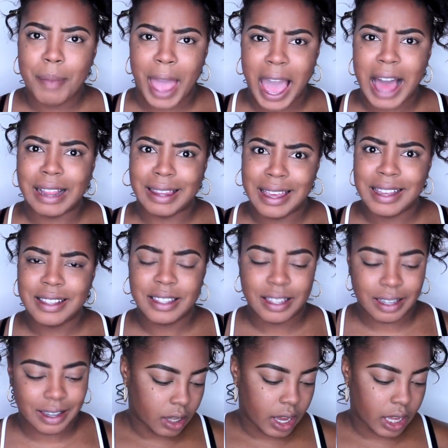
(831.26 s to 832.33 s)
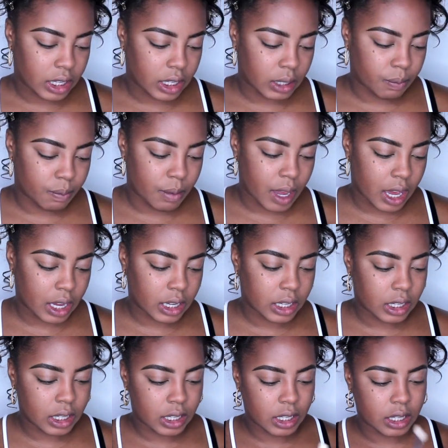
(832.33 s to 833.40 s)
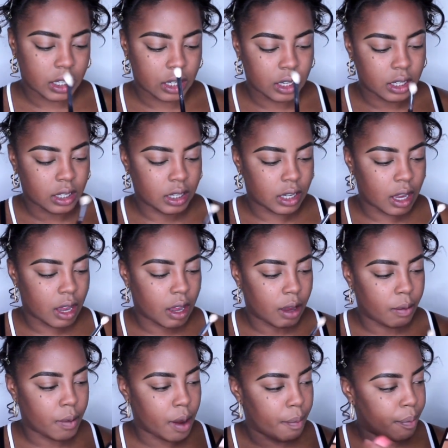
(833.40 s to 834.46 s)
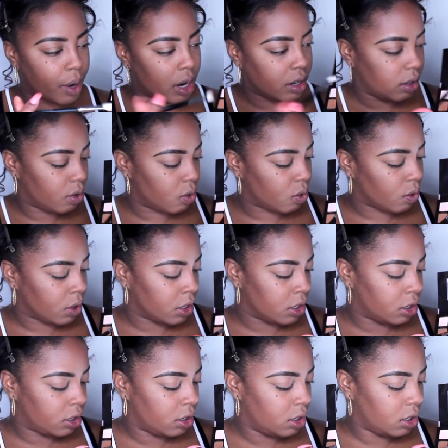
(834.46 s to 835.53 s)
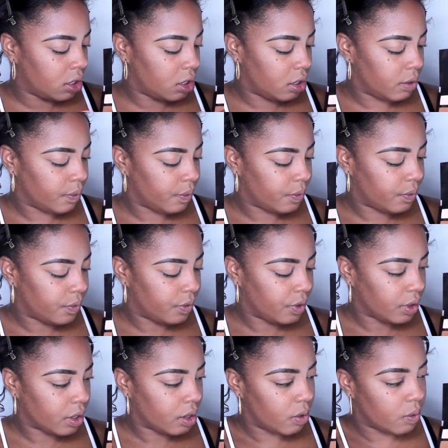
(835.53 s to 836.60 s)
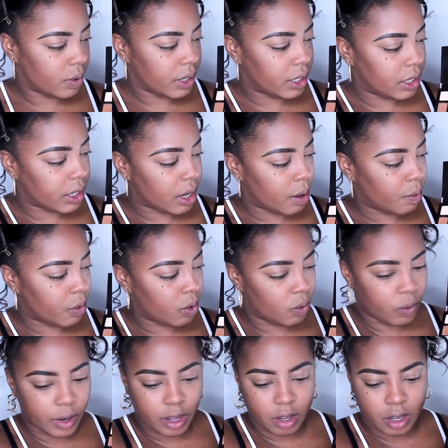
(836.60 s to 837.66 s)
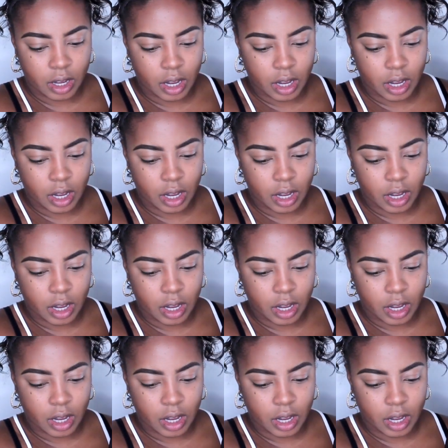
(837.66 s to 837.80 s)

Palette. Let's mix some burnt orange with some Real